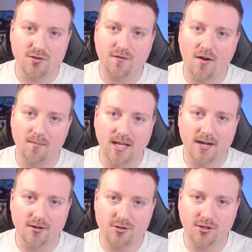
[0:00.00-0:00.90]
from
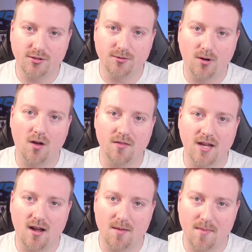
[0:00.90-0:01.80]
Layer 2 on the
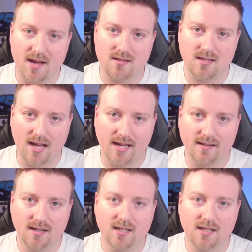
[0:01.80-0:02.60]
IMX site.